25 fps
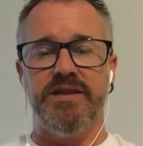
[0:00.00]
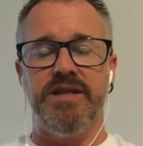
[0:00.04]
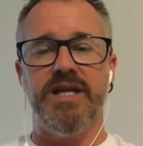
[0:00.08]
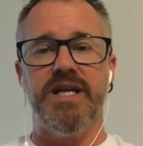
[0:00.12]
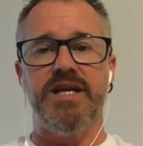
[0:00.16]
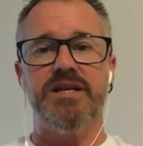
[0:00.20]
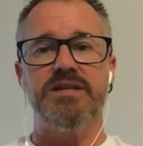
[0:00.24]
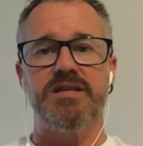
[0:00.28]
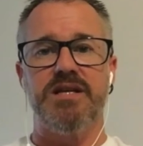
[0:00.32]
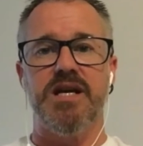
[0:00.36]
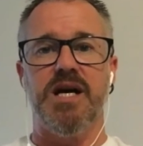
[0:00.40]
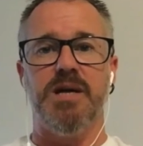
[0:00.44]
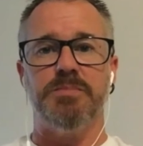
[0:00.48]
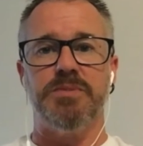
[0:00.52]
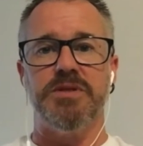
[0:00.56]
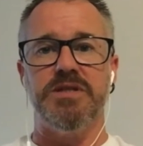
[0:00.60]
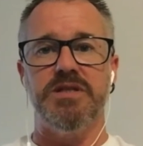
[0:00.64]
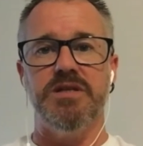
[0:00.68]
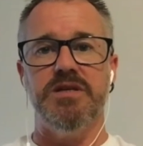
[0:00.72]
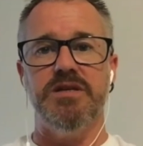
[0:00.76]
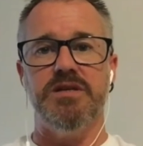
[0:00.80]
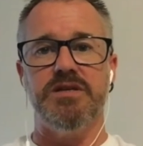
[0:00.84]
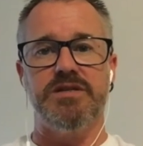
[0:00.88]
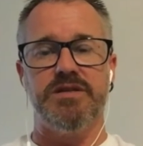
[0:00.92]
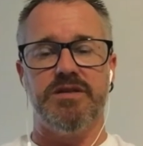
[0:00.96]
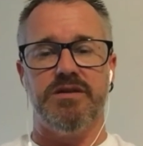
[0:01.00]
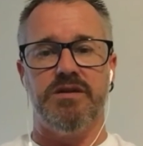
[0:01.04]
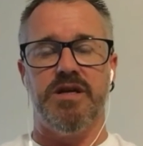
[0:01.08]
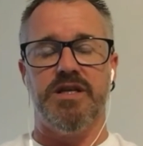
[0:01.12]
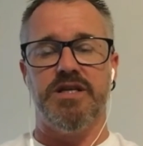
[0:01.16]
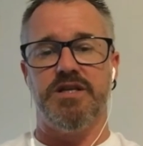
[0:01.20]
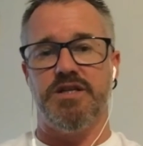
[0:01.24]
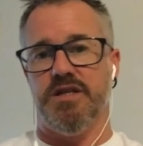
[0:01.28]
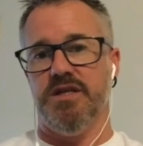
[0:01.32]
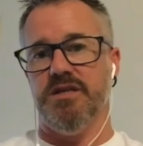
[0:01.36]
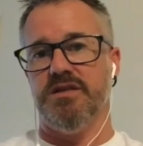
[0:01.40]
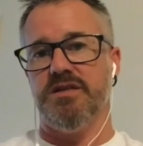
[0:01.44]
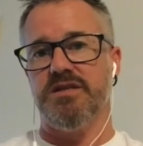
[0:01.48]
the next couple of years that I
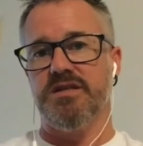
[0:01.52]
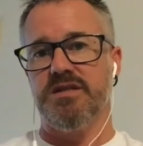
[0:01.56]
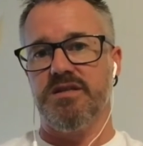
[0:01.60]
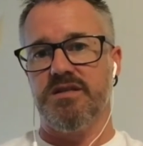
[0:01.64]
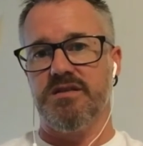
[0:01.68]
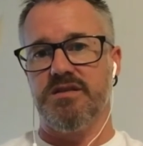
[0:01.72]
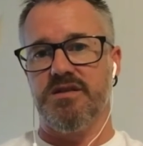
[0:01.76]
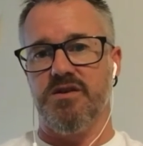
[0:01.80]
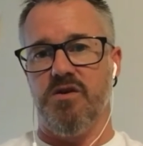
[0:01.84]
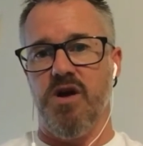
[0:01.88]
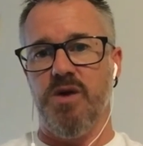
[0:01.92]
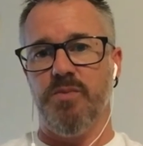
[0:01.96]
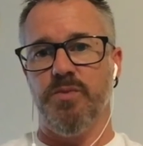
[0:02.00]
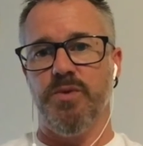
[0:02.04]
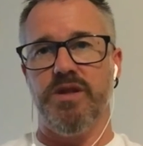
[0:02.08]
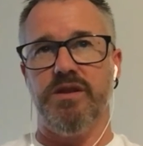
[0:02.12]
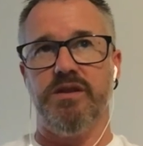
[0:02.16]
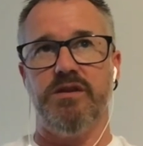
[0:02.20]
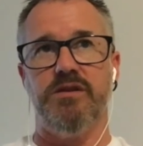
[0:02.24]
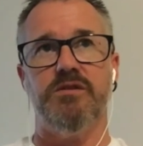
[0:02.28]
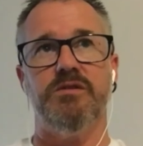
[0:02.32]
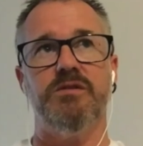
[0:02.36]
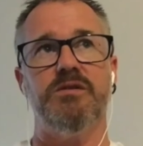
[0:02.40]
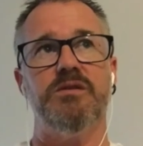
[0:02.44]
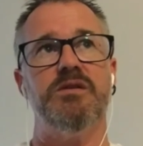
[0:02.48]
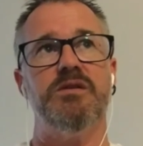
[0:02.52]
share this time with you